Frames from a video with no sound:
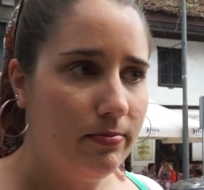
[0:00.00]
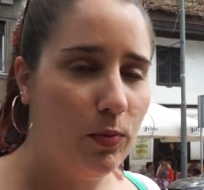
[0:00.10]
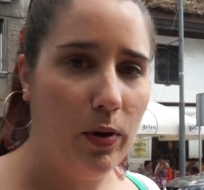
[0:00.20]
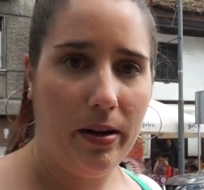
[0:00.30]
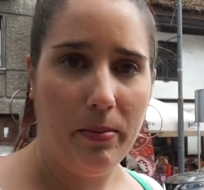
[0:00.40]

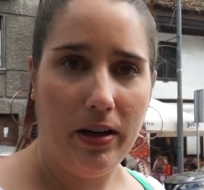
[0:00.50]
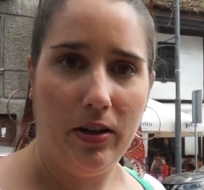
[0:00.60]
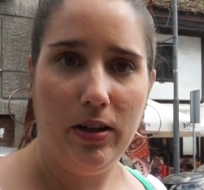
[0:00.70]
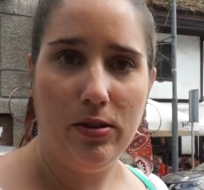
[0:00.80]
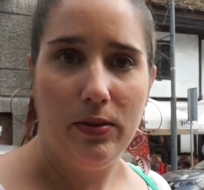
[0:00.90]
what am I
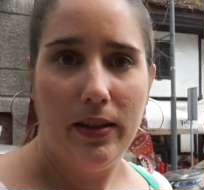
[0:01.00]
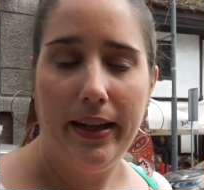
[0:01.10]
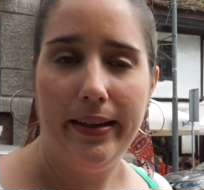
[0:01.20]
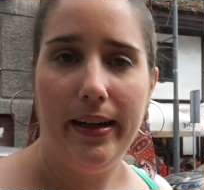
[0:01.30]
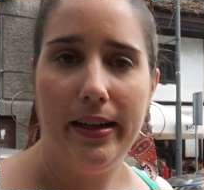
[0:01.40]
gonna do?
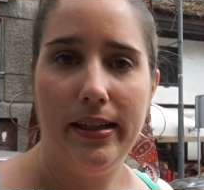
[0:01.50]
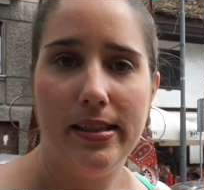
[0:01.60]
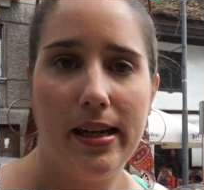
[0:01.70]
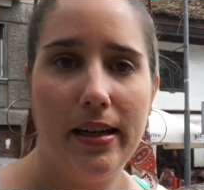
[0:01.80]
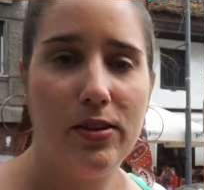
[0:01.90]
And then he
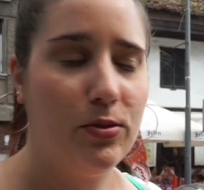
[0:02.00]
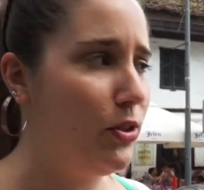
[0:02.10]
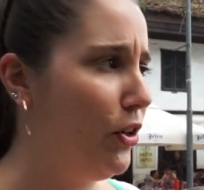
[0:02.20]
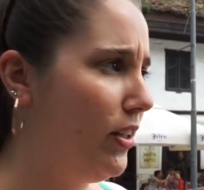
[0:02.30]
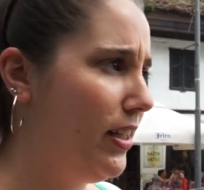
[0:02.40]
decided to
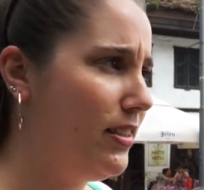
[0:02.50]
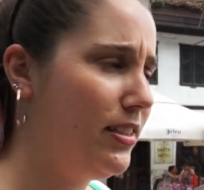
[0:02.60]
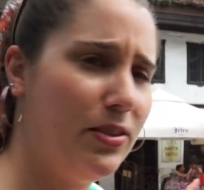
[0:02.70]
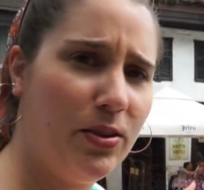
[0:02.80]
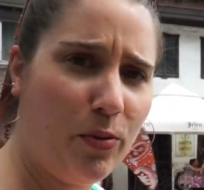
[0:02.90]
call it
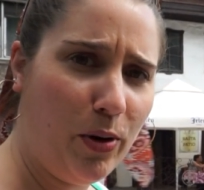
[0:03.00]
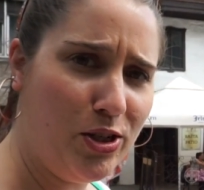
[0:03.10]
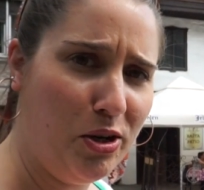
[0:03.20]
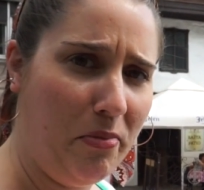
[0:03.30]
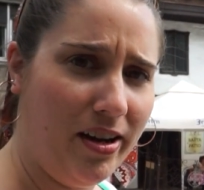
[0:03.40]

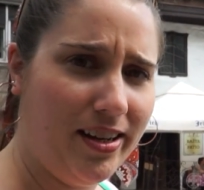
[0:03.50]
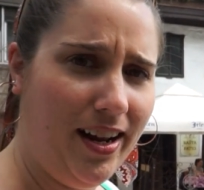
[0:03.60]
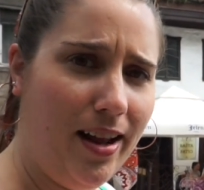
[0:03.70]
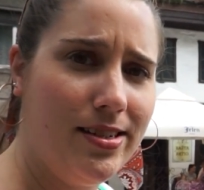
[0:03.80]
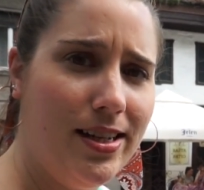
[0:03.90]
question mark
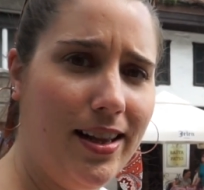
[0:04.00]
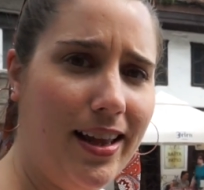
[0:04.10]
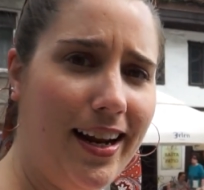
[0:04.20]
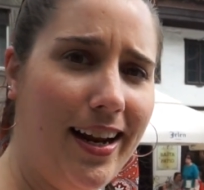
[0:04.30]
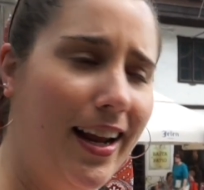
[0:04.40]
until
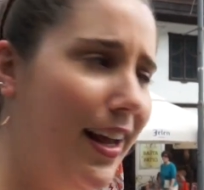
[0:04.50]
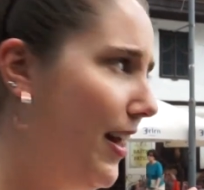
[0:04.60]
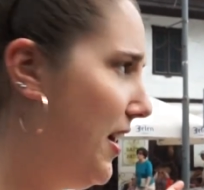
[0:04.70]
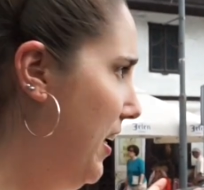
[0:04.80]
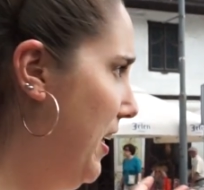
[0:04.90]
they
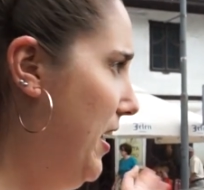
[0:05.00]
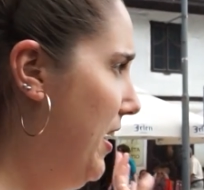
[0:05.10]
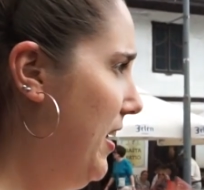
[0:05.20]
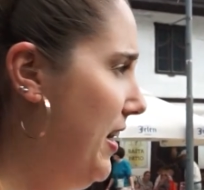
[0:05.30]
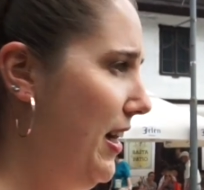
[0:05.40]

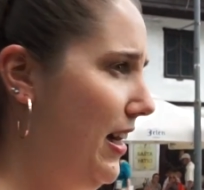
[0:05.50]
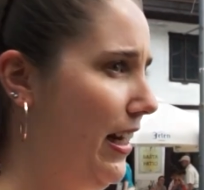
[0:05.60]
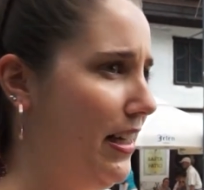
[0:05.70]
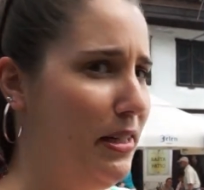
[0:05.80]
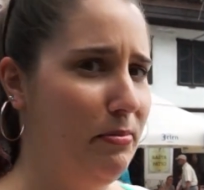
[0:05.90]

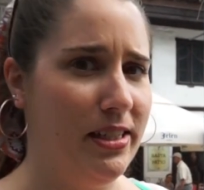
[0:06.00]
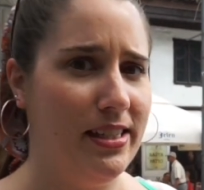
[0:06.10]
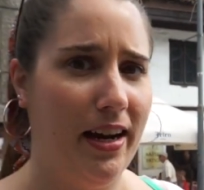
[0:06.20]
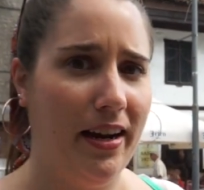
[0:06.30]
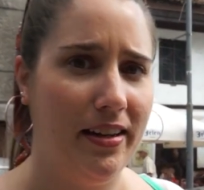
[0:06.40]
let him
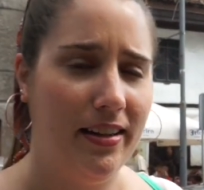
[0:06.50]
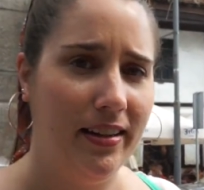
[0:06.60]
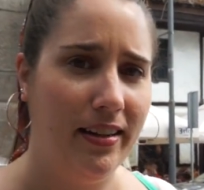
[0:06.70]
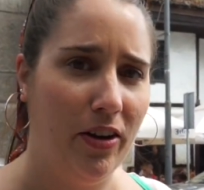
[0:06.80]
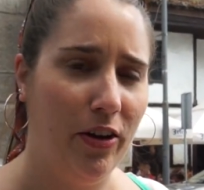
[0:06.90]
decide
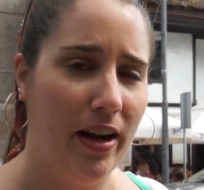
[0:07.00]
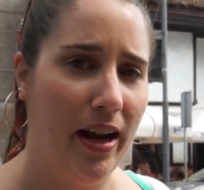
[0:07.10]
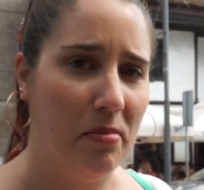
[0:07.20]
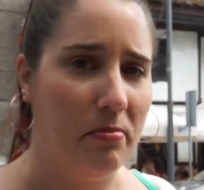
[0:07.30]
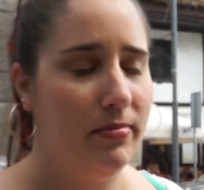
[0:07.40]
on a
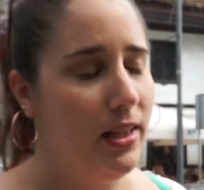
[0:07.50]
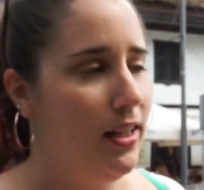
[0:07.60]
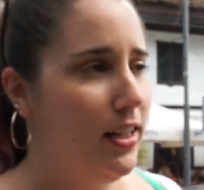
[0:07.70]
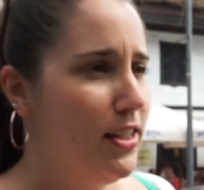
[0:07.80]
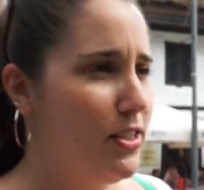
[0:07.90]
name.
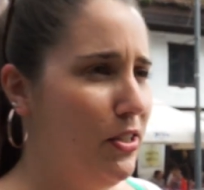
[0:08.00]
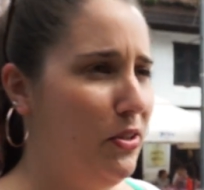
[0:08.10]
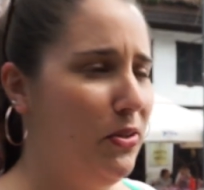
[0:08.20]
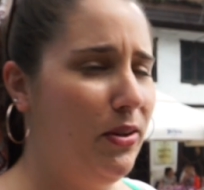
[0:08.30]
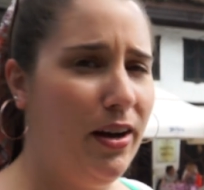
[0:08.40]

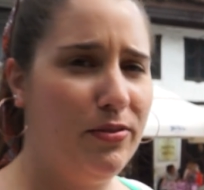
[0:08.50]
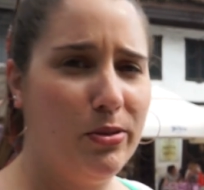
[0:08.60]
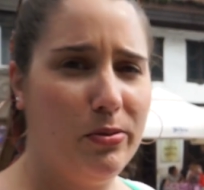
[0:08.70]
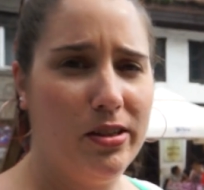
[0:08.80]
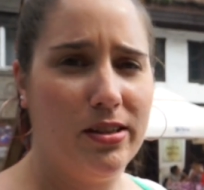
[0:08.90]
So
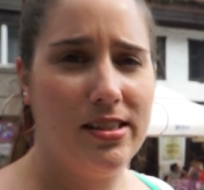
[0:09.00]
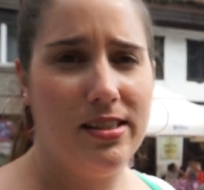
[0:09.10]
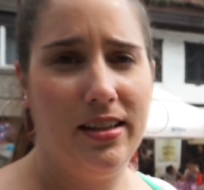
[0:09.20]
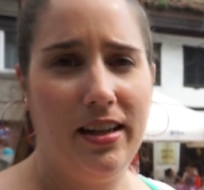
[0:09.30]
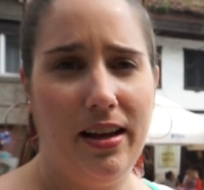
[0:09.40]
afterwards,
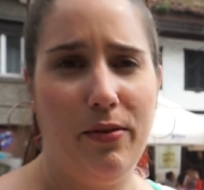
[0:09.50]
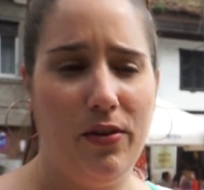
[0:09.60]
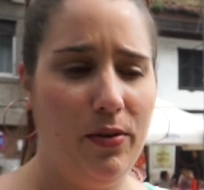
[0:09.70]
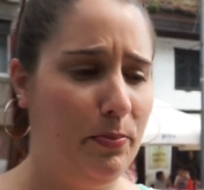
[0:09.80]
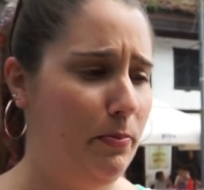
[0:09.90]

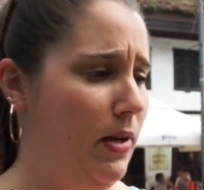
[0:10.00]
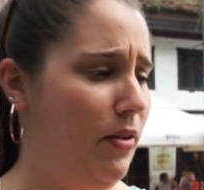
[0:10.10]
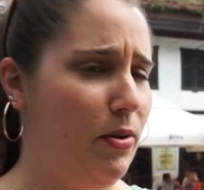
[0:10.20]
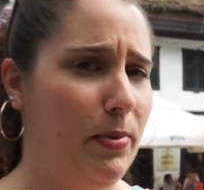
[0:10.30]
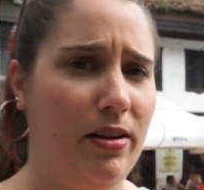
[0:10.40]

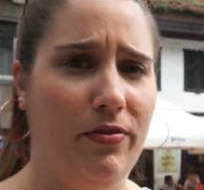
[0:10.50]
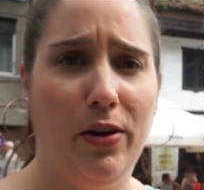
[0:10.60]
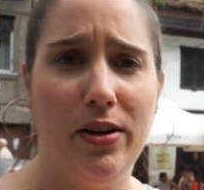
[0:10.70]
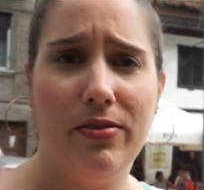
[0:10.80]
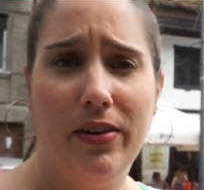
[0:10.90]
everybody
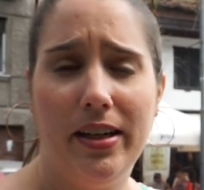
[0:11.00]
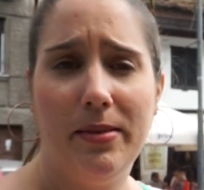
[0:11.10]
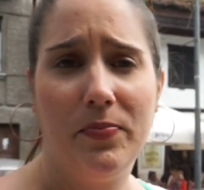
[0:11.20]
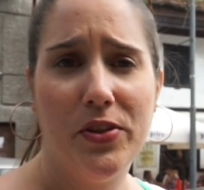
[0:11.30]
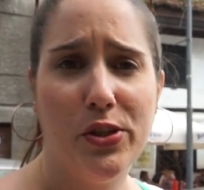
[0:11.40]
found it funny,
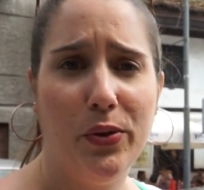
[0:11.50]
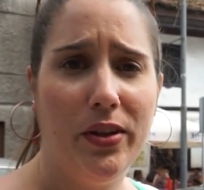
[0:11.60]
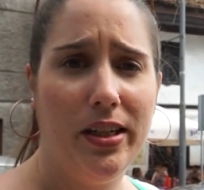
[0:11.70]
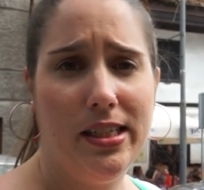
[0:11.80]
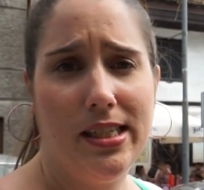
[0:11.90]
so
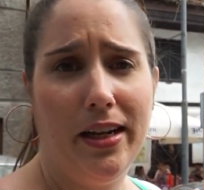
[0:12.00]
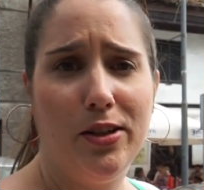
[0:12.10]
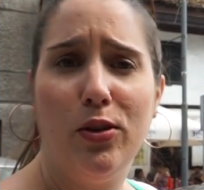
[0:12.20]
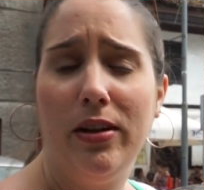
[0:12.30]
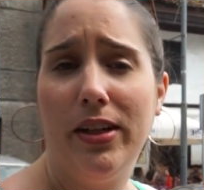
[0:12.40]
they decided
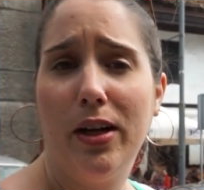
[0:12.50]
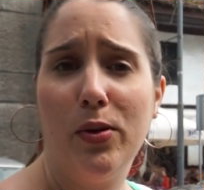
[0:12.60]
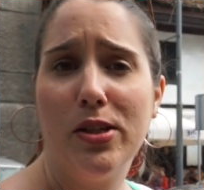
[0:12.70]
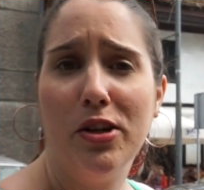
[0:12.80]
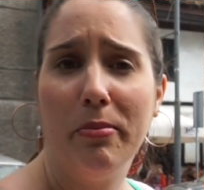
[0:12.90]
to give it a
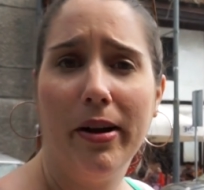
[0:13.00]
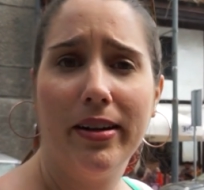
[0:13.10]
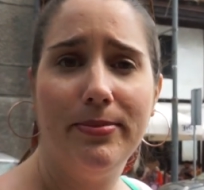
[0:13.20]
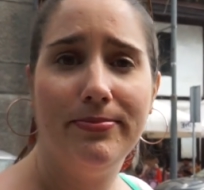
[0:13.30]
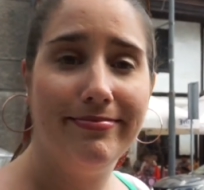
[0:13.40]
question mark.
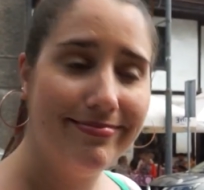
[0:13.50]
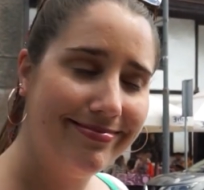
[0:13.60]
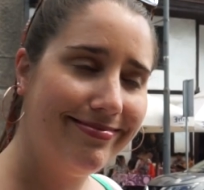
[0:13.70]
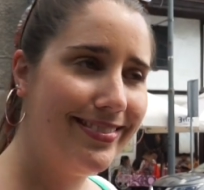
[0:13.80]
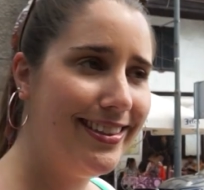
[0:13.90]

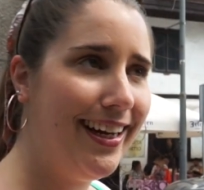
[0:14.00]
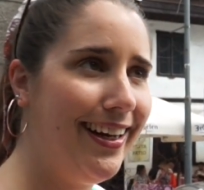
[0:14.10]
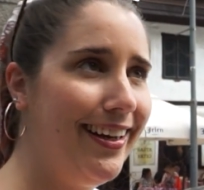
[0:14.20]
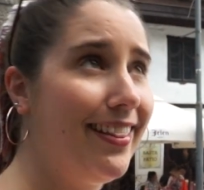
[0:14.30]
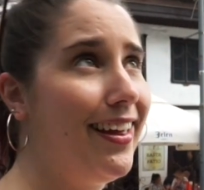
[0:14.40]

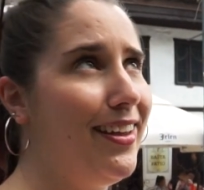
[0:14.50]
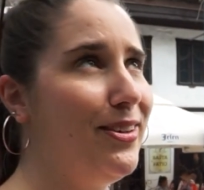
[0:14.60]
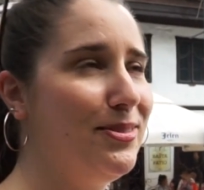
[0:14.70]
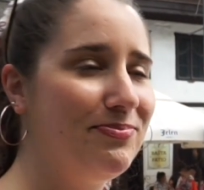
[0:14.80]
Thank you.